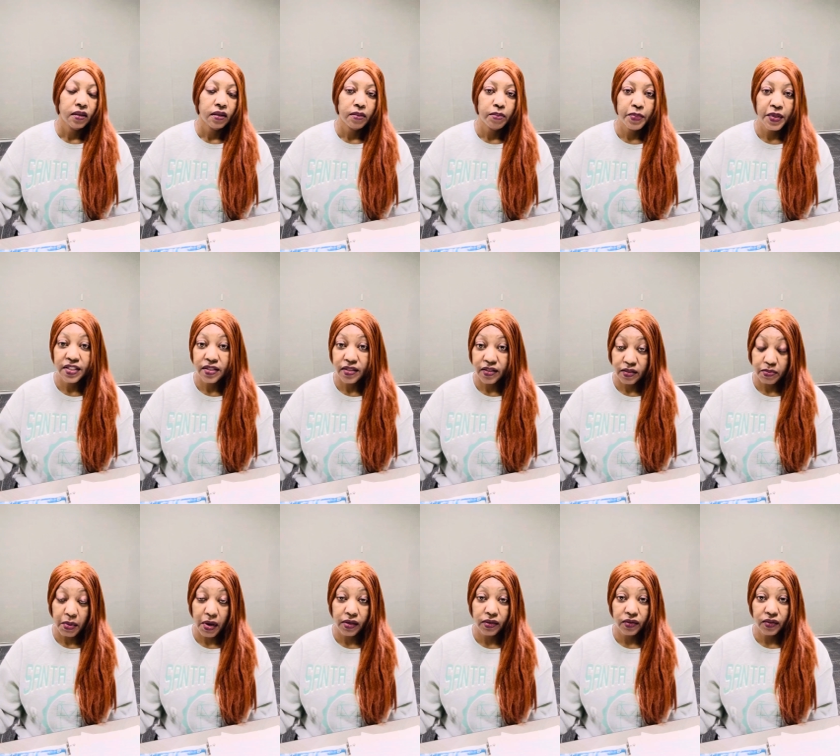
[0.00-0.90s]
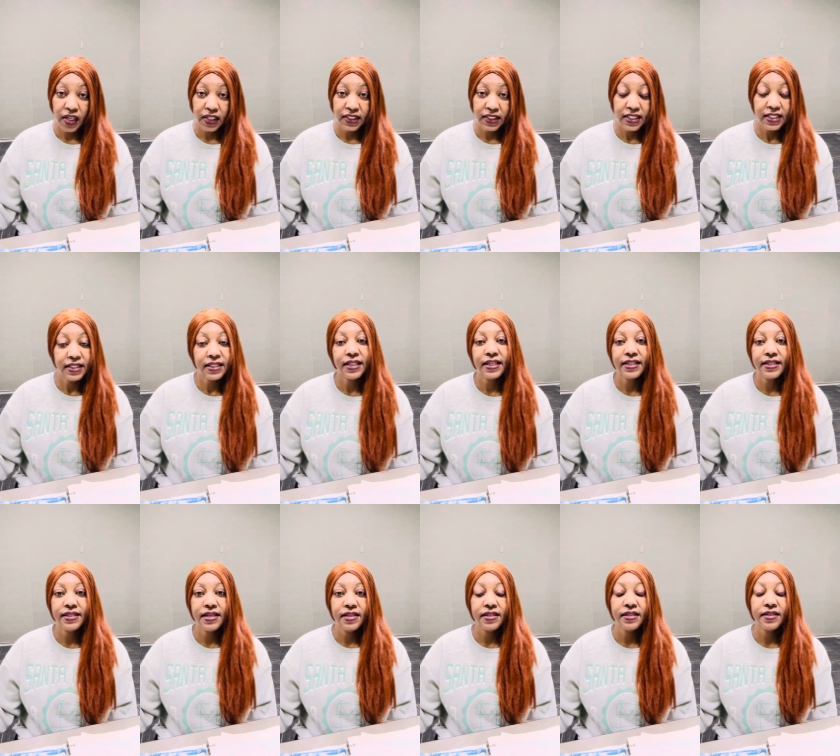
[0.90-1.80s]
business model that didn't
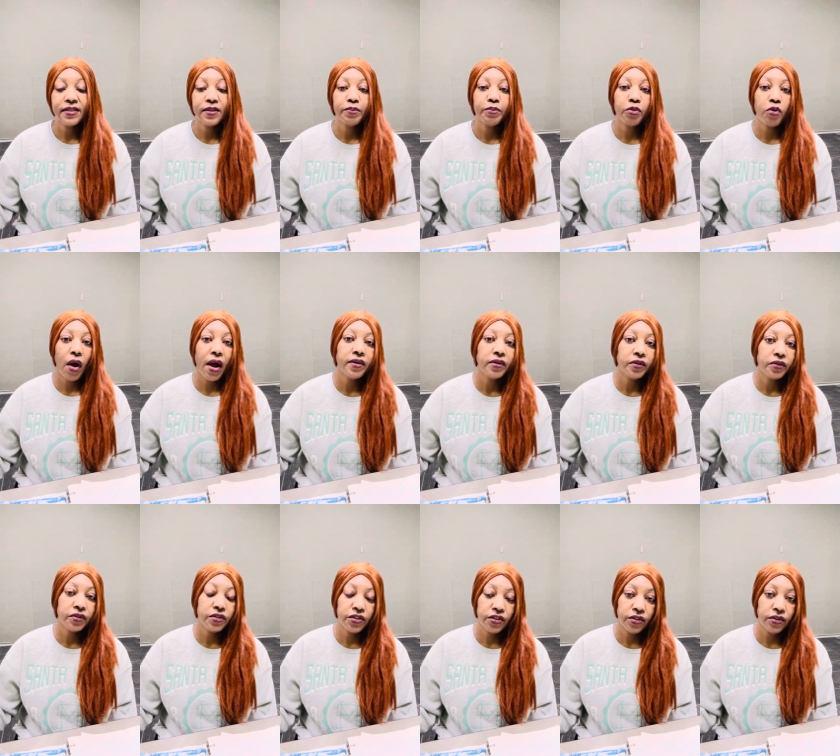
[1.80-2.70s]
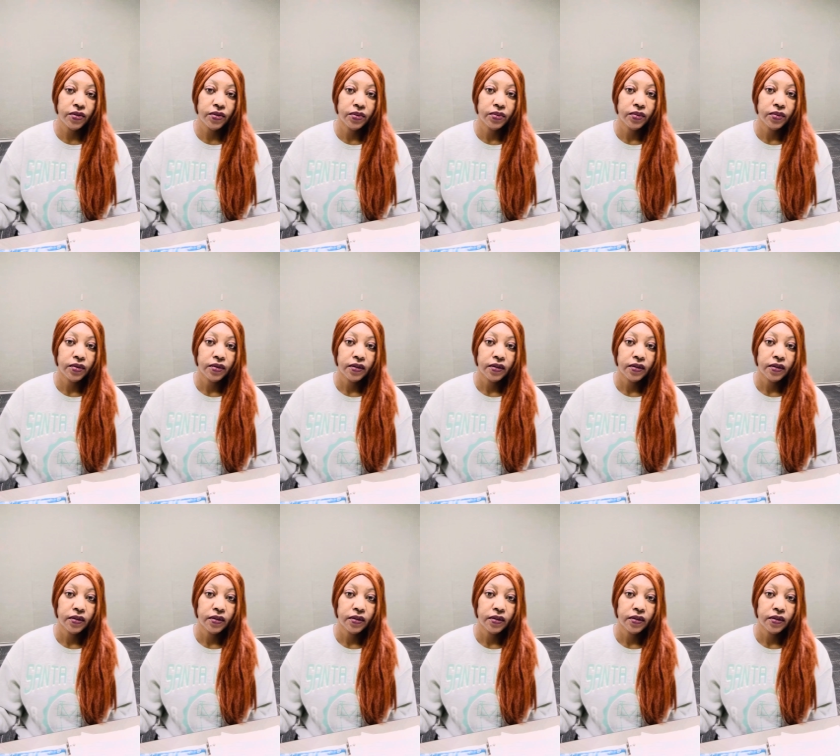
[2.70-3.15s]
exist prior to,